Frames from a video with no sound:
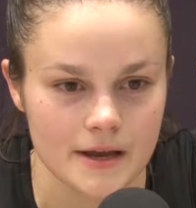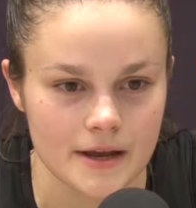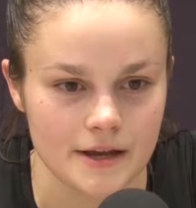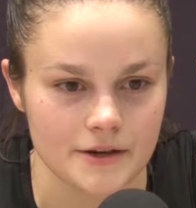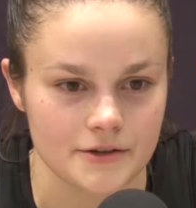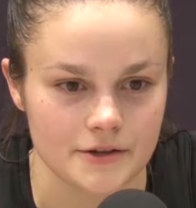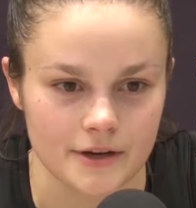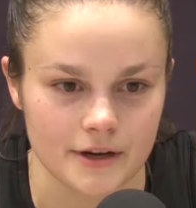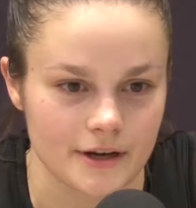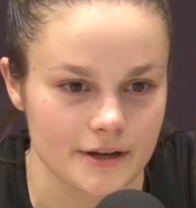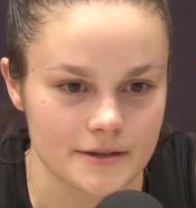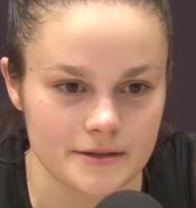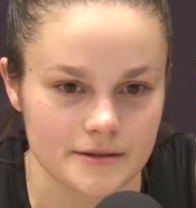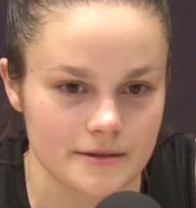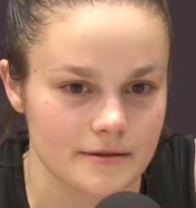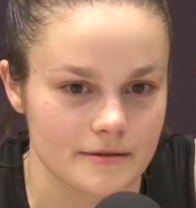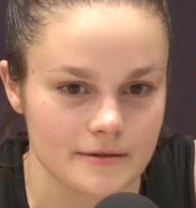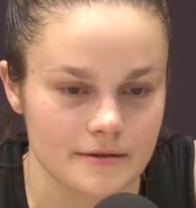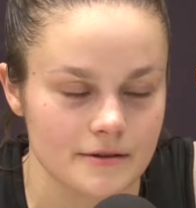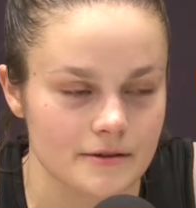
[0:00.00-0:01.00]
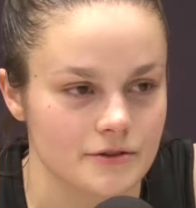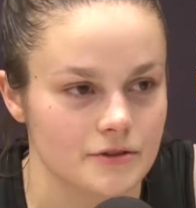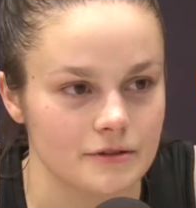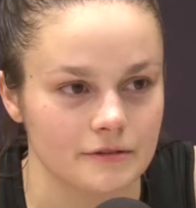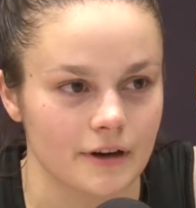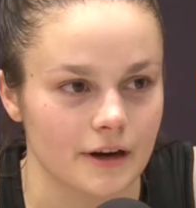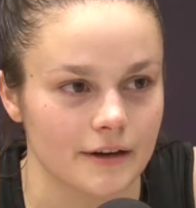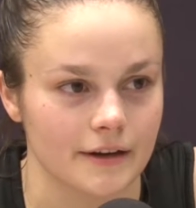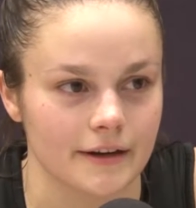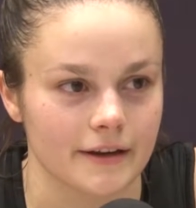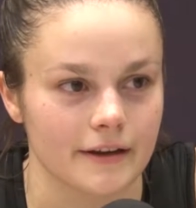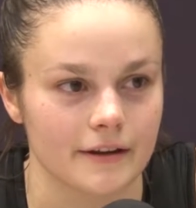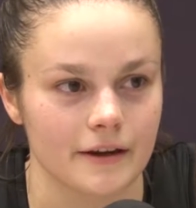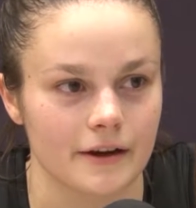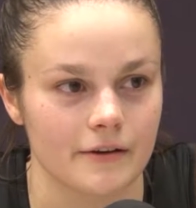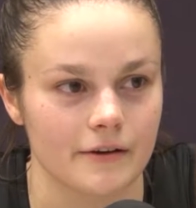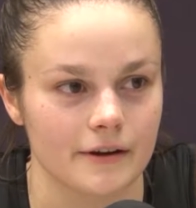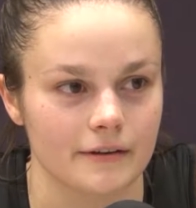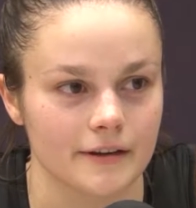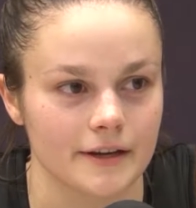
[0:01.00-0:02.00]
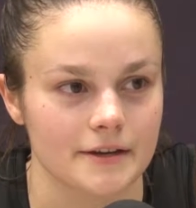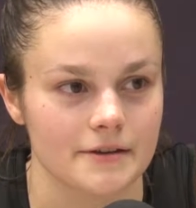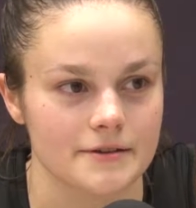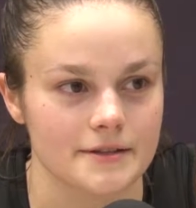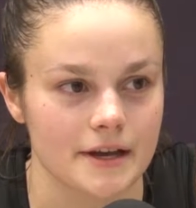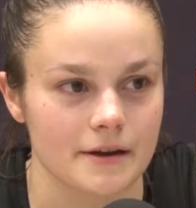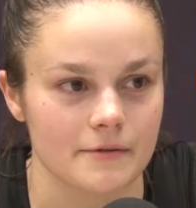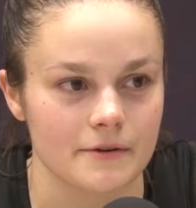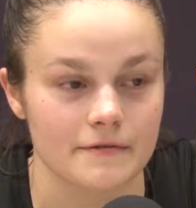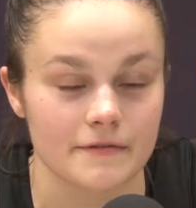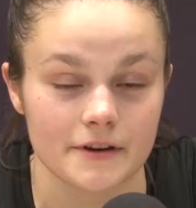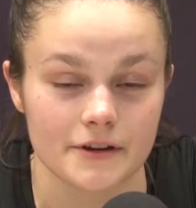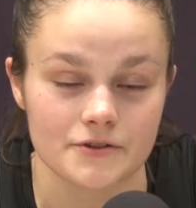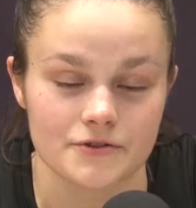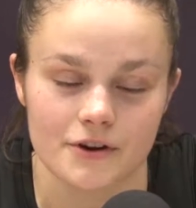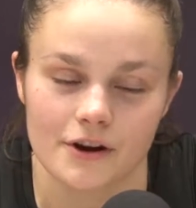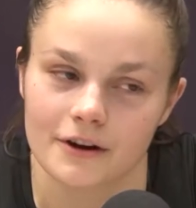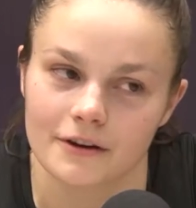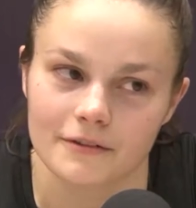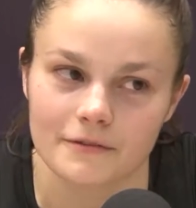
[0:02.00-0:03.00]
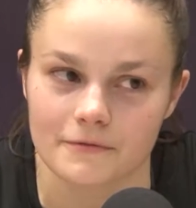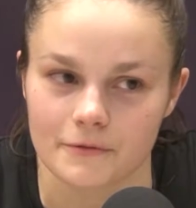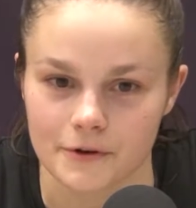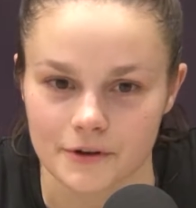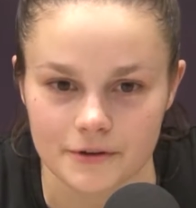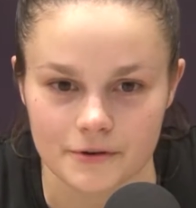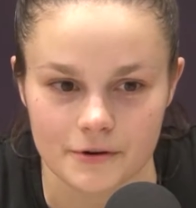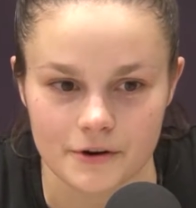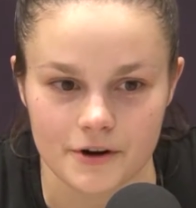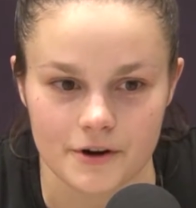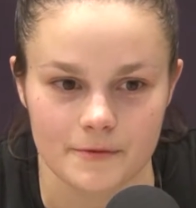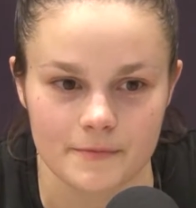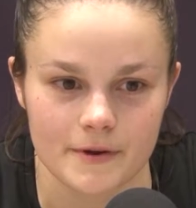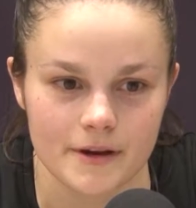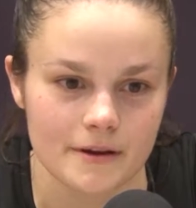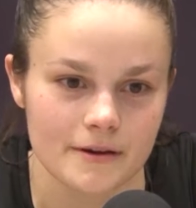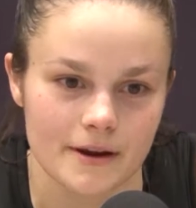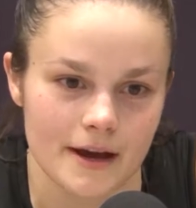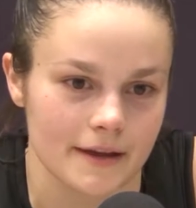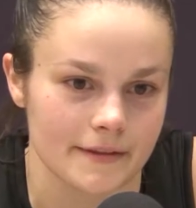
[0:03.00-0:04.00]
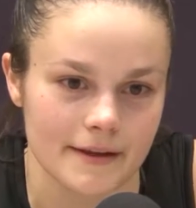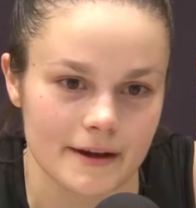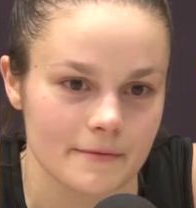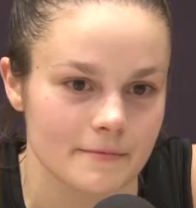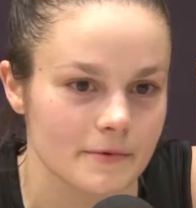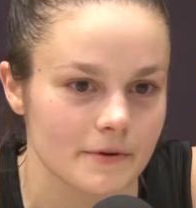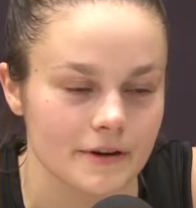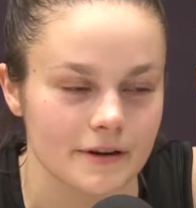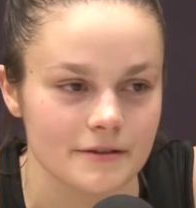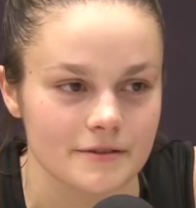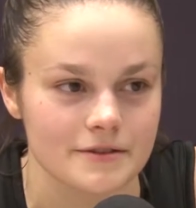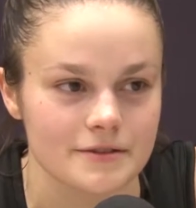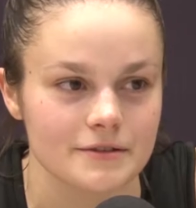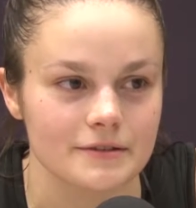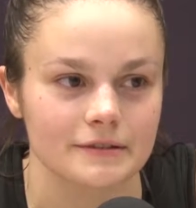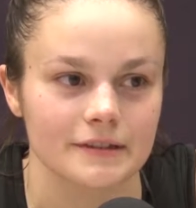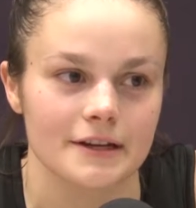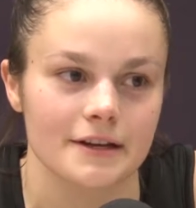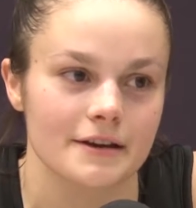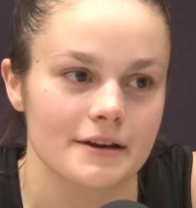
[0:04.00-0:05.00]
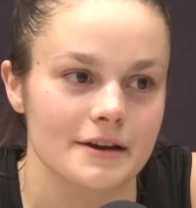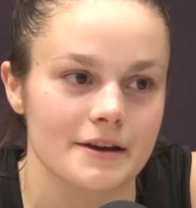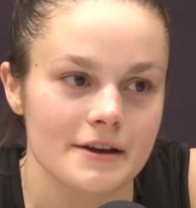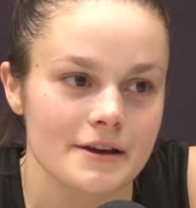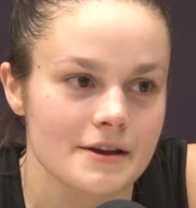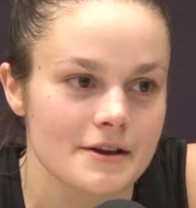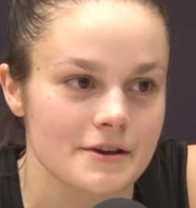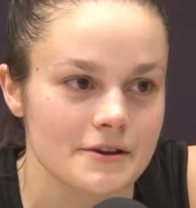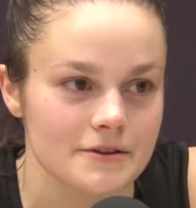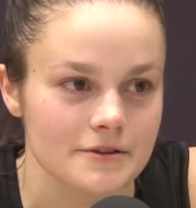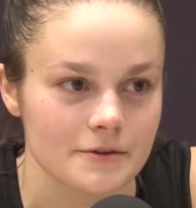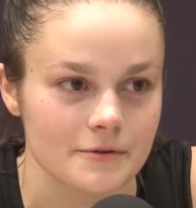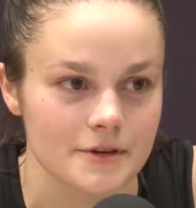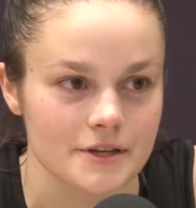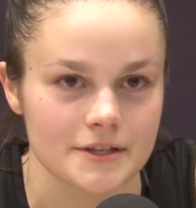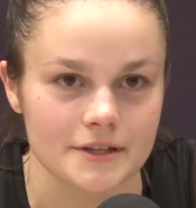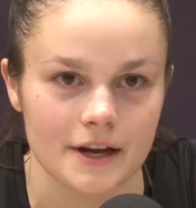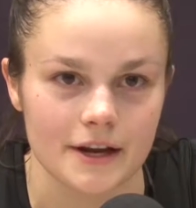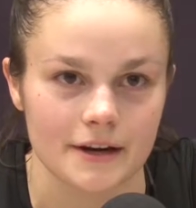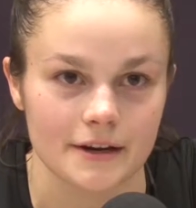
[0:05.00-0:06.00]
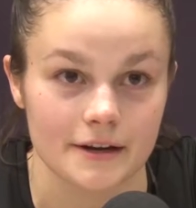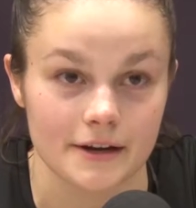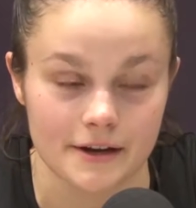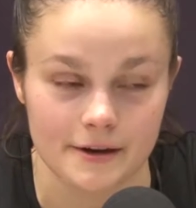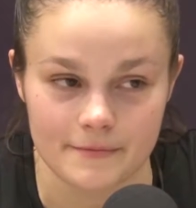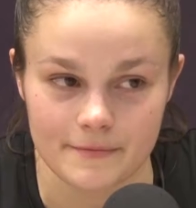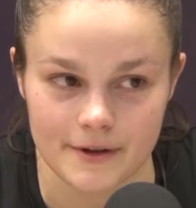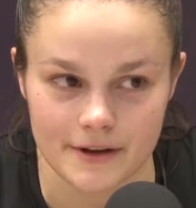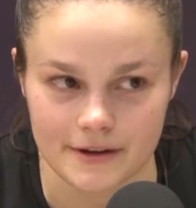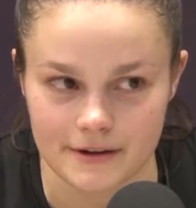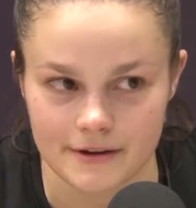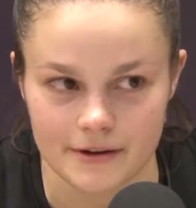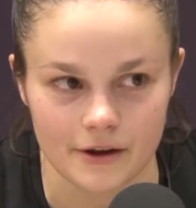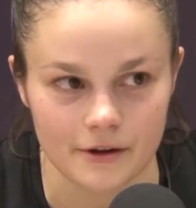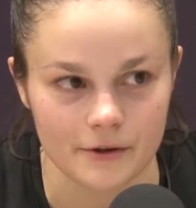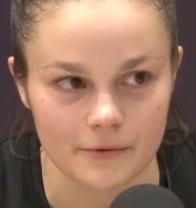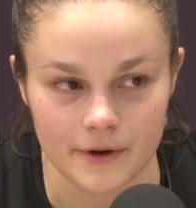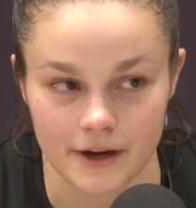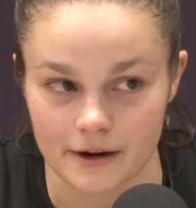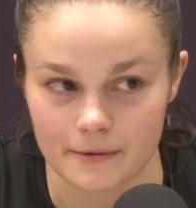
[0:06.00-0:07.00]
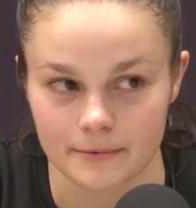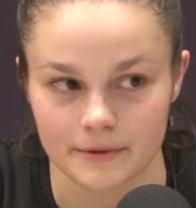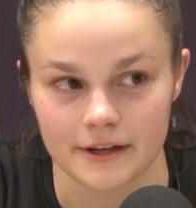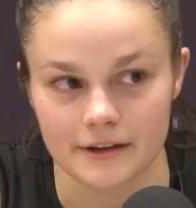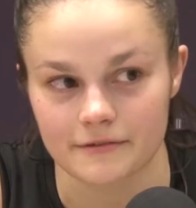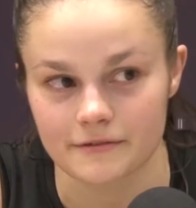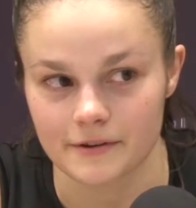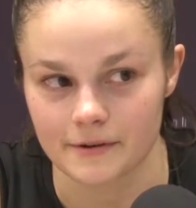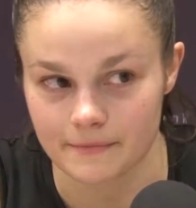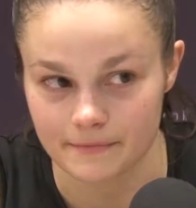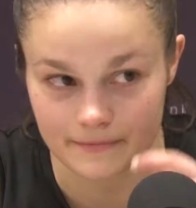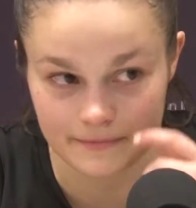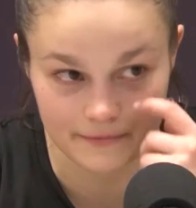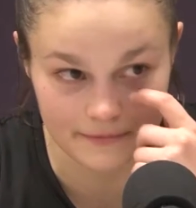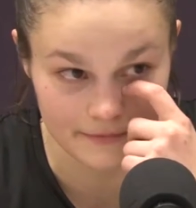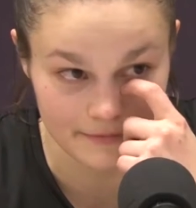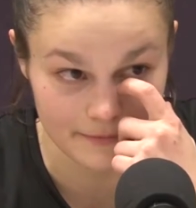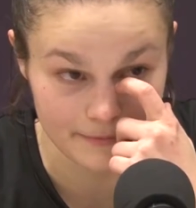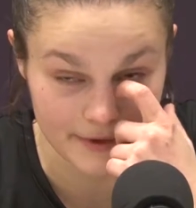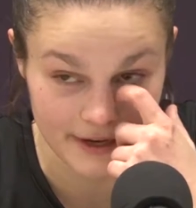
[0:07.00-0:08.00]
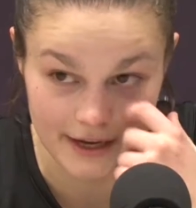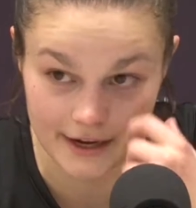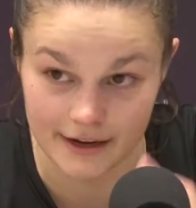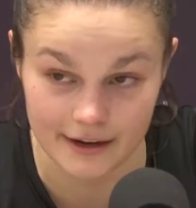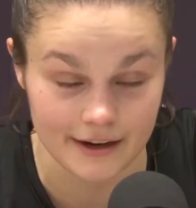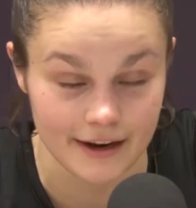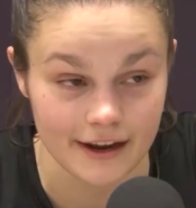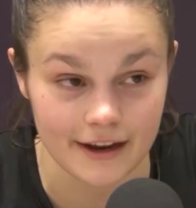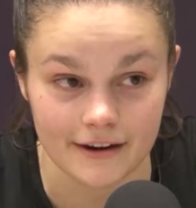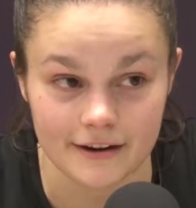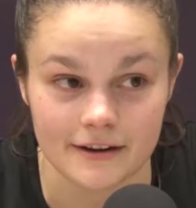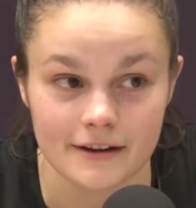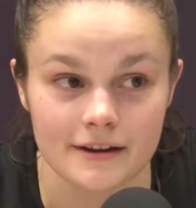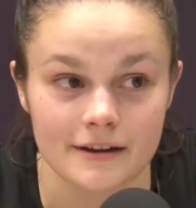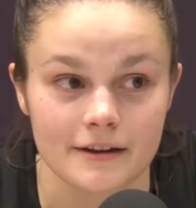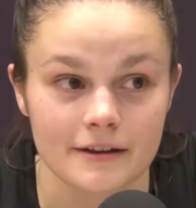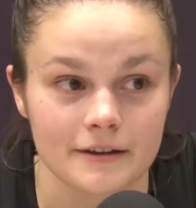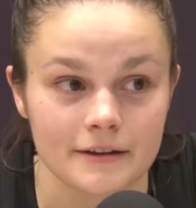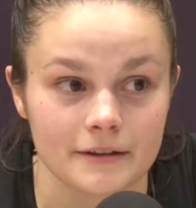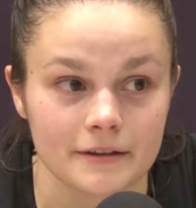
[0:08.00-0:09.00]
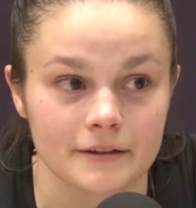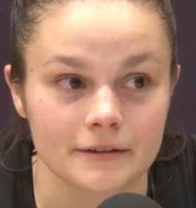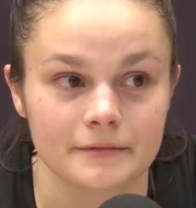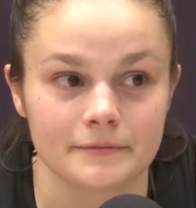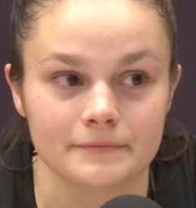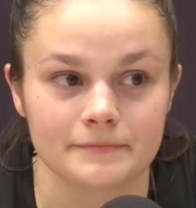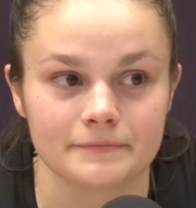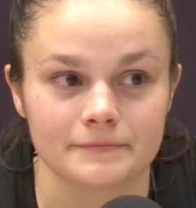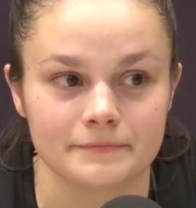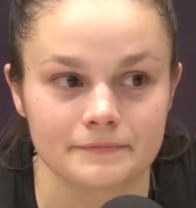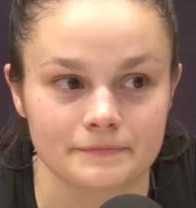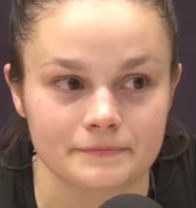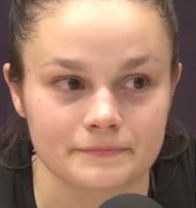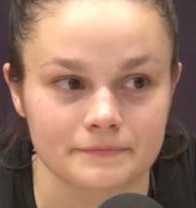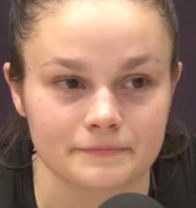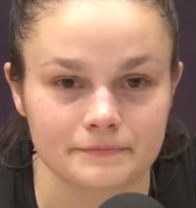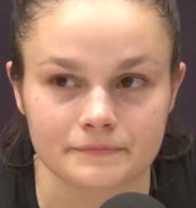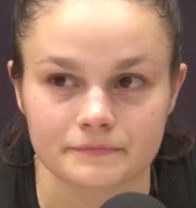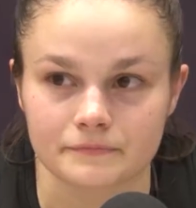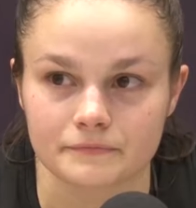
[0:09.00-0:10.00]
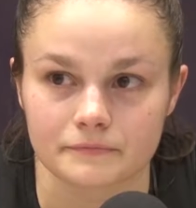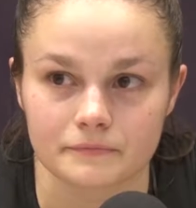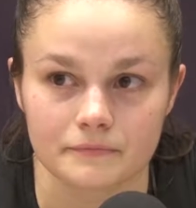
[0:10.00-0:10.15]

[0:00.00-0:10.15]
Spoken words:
It took us too long to get going. Like you said, we finished strong in the fourth quarter, but at that point, it was too late. So we just got to come and know that we got to play from beginning to end.